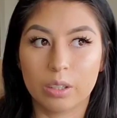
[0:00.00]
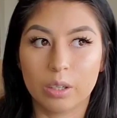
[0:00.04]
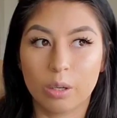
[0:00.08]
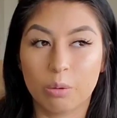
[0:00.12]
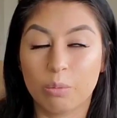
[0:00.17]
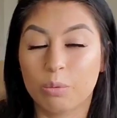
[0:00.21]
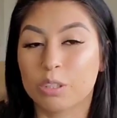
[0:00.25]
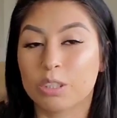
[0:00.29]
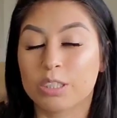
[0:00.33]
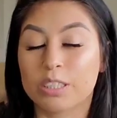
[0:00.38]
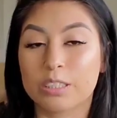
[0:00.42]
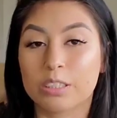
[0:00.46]

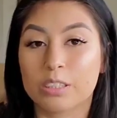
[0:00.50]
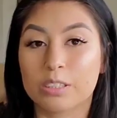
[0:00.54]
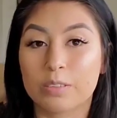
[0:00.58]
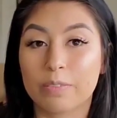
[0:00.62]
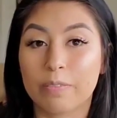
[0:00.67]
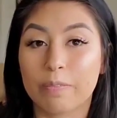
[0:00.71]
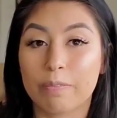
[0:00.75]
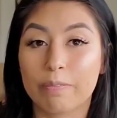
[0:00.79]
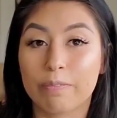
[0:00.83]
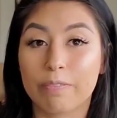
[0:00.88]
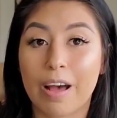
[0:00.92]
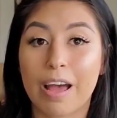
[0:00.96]
almost
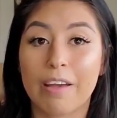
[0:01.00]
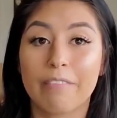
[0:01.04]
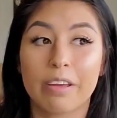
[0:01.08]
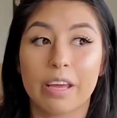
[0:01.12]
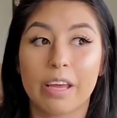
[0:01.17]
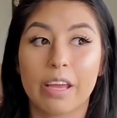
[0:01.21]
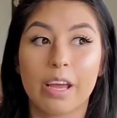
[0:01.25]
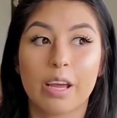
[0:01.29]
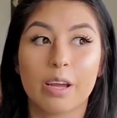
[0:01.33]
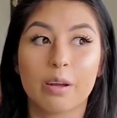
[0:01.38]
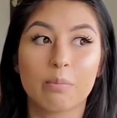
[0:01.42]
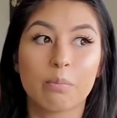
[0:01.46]
5
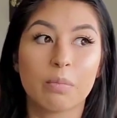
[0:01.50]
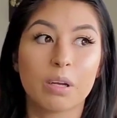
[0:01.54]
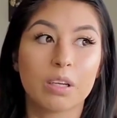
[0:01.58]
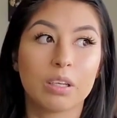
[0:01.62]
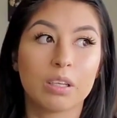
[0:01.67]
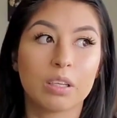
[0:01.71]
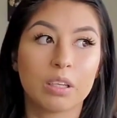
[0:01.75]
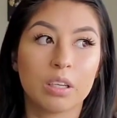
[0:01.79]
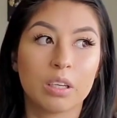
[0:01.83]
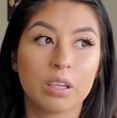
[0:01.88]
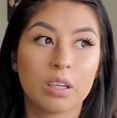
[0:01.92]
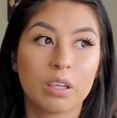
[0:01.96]
a.m.
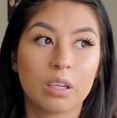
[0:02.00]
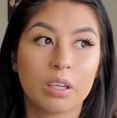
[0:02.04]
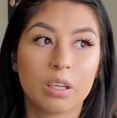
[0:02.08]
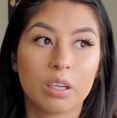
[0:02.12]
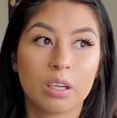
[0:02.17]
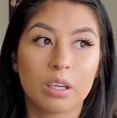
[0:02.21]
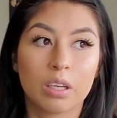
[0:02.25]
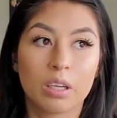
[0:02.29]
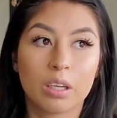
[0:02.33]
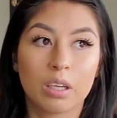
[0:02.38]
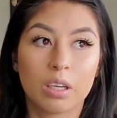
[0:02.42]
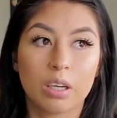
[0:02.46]

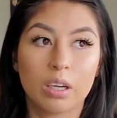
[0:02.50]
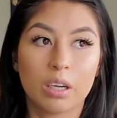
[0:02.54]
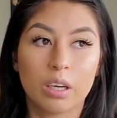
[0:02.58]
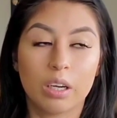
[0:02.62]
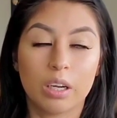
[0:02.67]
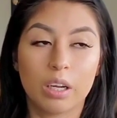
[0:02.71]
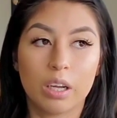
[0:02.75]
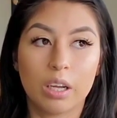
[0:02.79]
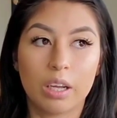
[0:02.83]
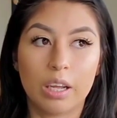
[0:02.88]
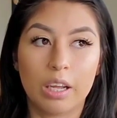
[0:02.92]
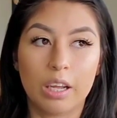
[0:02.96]

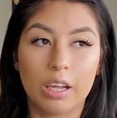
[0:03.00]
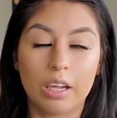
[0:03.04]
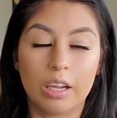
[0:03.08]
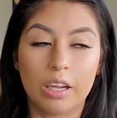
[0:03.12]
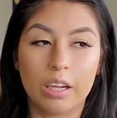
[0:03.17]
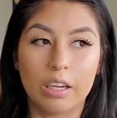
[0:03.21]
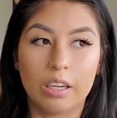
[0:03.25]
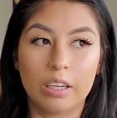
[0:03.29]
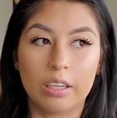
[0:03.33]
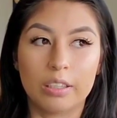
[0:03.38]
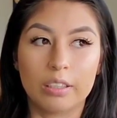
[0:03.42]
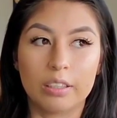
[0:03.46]

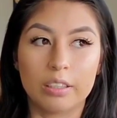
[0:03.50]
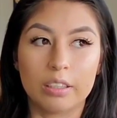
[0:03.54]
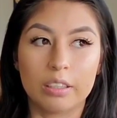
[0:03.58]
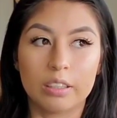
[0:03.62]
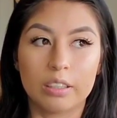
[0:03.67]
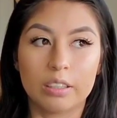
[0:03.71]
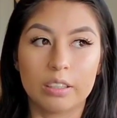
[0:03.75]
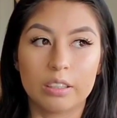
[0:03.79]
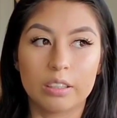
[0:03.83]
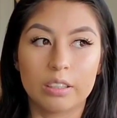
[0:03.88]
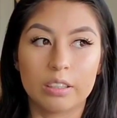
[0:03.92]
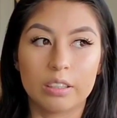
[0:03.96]
And
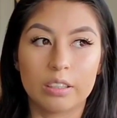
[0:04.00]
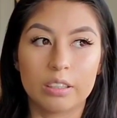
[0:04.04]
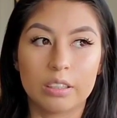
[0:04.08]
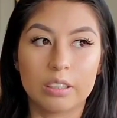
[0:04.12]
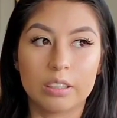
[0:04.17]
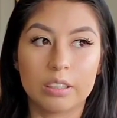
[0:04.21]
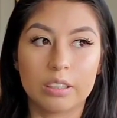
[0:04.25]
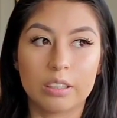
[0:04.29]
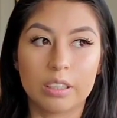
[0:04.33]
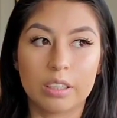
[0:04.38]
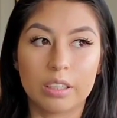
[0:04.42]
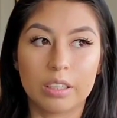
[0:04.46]

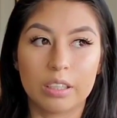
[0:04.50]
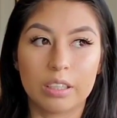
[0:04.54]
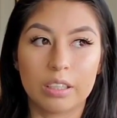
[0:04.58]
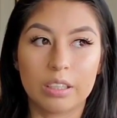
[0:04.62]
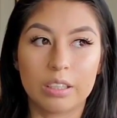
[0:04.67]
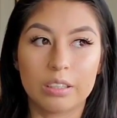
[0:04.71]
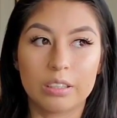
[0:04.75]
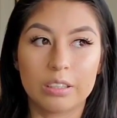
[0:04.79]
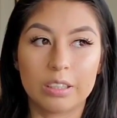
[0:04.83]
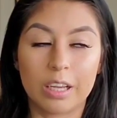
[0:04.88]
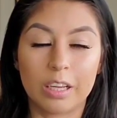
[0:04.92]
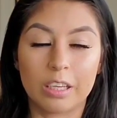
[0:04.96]

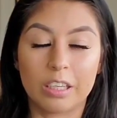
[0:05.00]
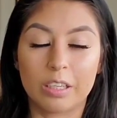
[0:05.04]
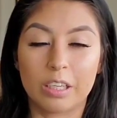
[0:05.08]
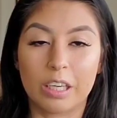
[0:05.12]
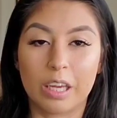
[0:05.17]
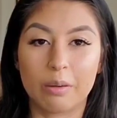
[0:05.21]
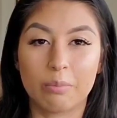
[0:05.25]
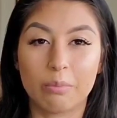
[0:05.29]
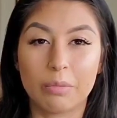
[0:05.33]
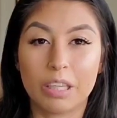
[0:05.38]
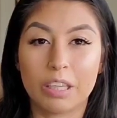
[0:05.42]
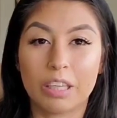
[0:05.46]
they
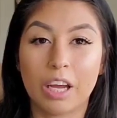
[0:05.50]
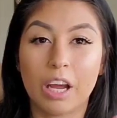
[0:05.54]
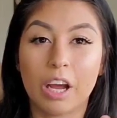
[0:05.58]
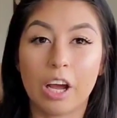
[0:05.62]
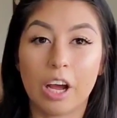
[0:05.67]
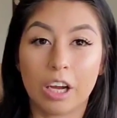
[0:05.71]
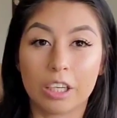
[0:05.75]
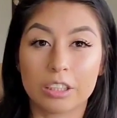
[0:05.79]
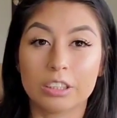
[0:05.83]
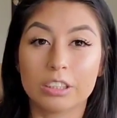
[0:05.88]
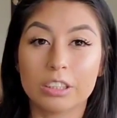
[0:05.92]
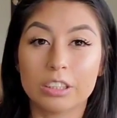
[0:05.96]
gave me the
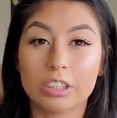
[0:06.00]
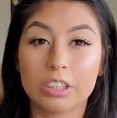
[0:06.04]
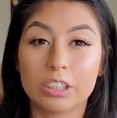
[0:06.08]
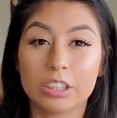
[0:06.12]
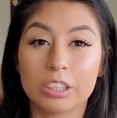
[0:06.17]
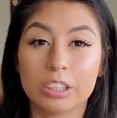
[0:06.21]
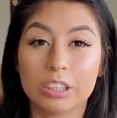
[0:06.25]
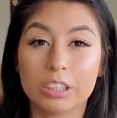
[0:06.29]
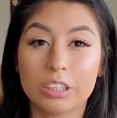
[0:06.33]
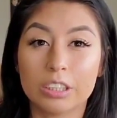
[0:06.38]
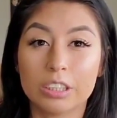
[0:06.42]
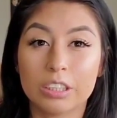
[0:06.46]

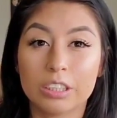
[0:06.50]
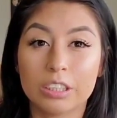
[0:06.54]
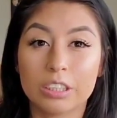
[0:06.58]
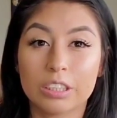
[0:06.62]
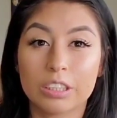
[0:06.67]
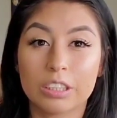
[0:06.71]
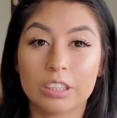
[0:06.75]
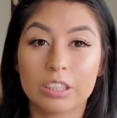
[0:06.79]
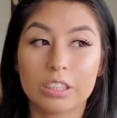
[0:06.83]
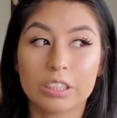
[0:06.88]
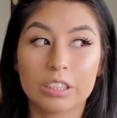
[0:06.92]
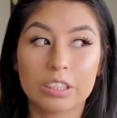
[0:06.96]
oxygen.
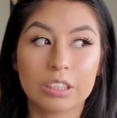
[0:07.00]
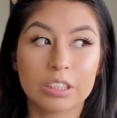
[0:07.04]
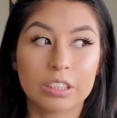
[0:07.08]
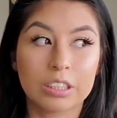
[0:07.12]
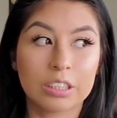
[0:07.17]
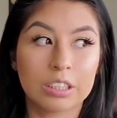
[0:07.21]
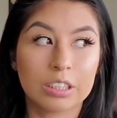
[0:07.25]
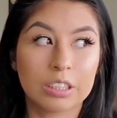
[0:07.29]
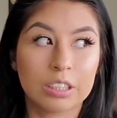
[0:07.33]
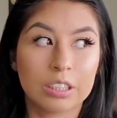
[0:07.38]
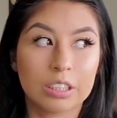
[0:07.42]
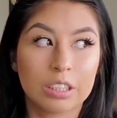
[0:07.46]

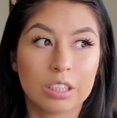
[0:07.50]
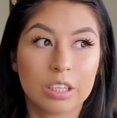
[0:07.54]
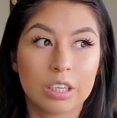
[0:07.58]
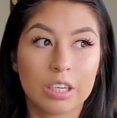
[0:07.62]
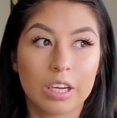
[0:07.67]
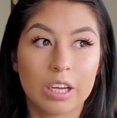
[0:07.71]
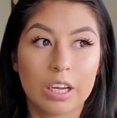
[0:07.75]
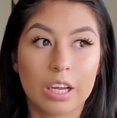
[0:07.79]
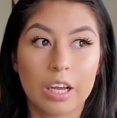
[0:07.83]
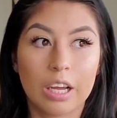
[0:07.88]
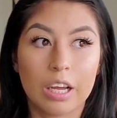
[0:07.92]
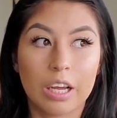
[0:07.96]

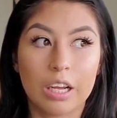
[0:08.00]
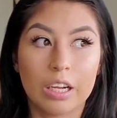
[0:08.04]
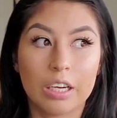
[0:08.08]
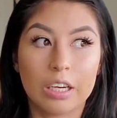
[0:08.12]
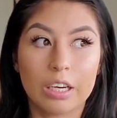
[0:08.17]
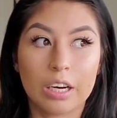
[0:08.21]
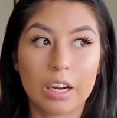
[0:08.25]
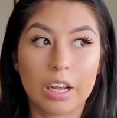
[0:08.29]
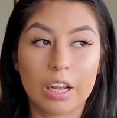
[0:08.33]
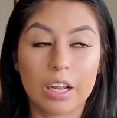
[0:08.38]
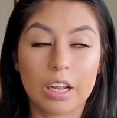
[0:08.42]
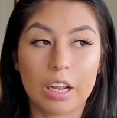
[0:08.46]

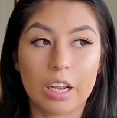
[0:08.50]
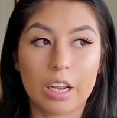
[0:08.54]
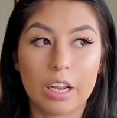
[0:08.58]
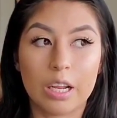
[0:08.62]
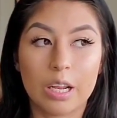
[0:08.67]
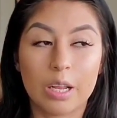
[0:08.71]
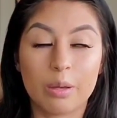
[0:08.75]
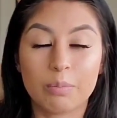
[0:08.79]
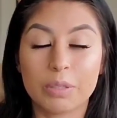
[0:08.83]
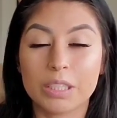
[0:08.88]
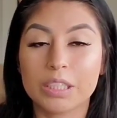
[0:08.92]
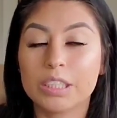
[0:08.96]
And
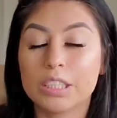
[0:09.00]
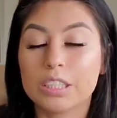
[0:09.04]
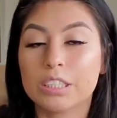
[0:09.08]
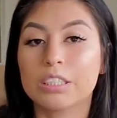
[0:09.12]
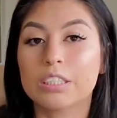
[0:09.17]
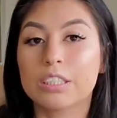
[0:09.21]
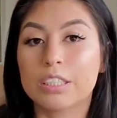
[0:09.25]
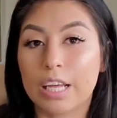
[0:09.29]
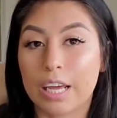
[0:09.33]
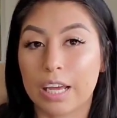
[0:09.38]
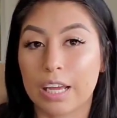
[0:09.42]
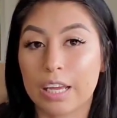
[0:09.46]
let me
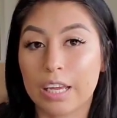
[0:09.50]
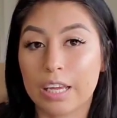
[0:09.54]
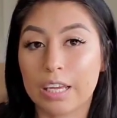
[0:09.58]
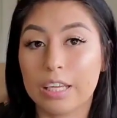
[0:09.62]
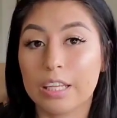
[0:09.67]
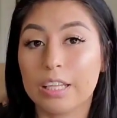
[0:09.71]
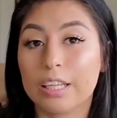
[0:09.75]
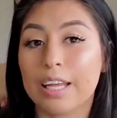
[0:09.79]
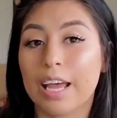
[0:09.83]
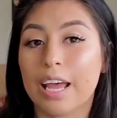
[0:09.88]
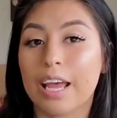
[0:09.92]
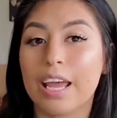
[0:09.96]
just
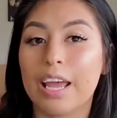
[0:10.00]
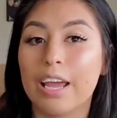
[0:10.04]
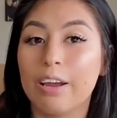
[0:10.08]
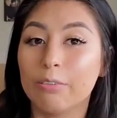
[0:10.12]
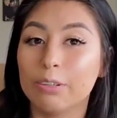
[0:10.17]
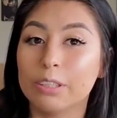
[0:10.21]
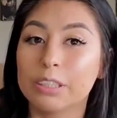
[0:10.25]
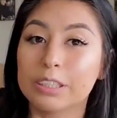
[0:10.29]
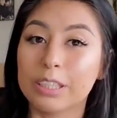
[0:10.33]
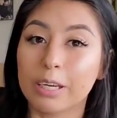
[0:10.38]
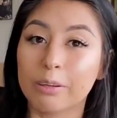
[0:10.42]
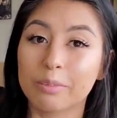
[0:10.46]
say that
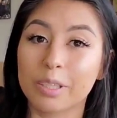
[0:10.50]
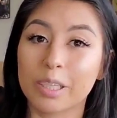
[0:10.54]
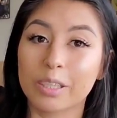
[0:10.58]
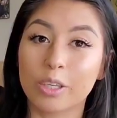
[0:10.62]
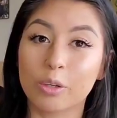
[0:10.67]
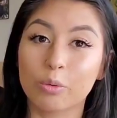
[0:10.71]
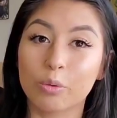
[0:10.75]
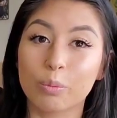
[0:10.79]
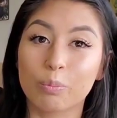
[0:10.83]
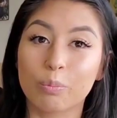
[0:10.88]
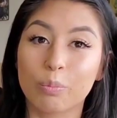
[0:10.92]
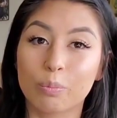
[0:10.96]
every time that they
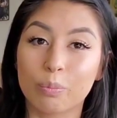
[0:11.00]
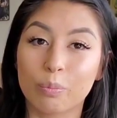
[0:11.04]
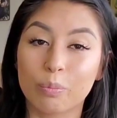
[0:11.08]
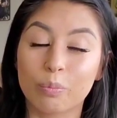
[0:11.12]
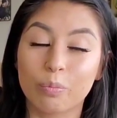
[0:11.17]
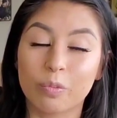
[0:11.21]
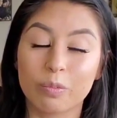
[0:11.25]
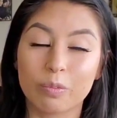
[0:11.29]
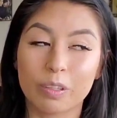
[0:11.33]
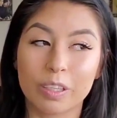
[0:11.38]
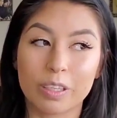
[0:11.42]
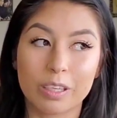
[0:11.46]
would
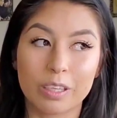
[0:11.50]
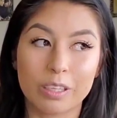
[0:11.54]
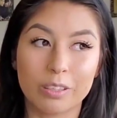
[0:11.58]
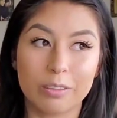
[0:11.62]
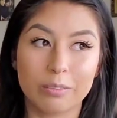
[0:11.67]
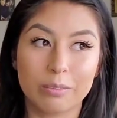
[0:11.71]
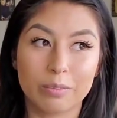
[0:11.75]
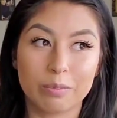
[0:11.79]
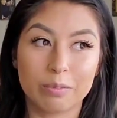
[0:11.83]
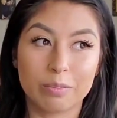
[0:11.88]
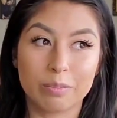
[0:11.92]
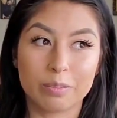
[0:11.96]

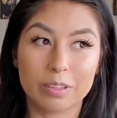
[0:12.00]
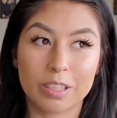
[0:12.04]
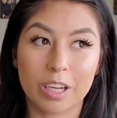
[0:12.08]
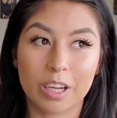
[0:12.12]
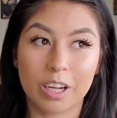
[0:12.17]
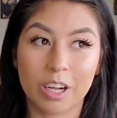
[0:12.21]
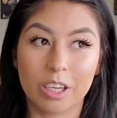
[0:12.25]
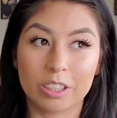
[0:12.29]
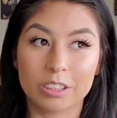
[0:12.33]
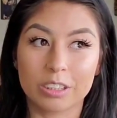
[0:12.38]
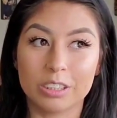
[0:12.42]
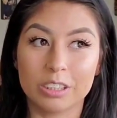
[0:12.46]
give
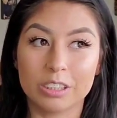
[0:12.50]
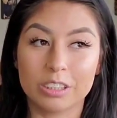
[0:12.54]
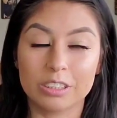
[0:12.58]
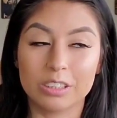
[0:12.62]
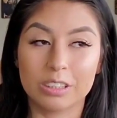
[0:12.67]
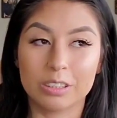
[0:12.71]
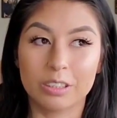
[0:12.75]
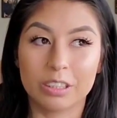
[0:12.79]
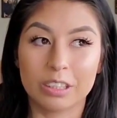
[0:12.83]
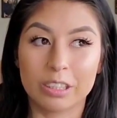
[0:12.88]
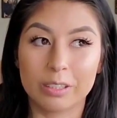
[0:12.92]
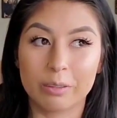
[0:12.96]

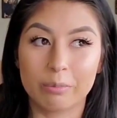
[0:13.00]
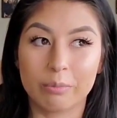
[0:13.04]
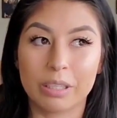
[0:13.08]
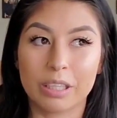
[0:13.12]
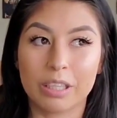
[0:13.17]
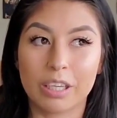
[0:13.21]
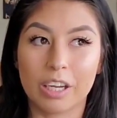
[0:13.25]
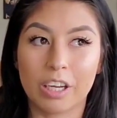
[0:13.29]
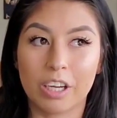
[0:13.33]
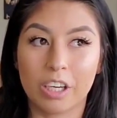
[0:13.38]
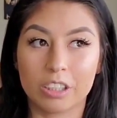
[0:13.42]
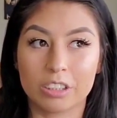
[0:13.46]
me
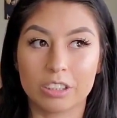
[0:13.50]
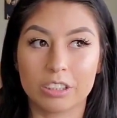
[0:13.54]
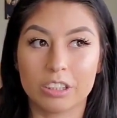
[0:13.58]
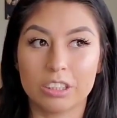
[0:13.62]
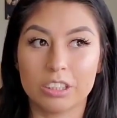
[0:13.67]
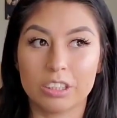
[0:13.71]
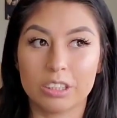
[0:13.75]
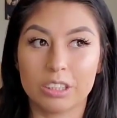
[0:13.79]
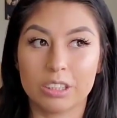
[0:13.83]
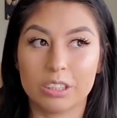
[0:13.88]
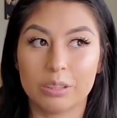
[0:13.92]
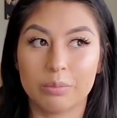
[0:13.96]
the
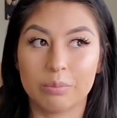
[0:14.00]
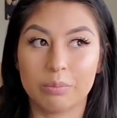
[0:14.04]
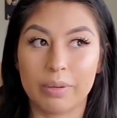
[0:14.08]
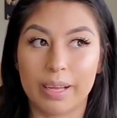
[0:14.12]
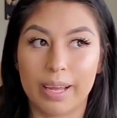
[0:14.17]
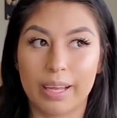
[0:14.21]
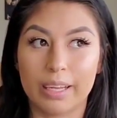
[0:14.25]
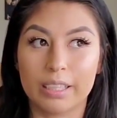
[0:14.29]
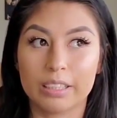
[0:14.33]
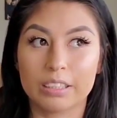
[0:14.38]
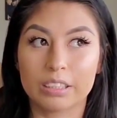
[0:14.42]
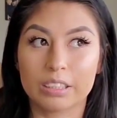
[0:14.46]
oxygen
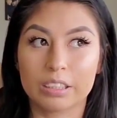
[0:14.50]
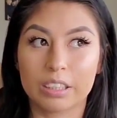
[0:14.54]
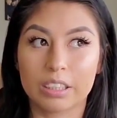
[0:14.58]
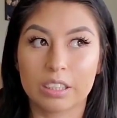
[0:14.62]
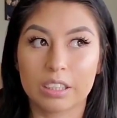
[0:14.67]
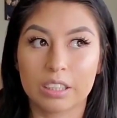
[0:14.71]
mask,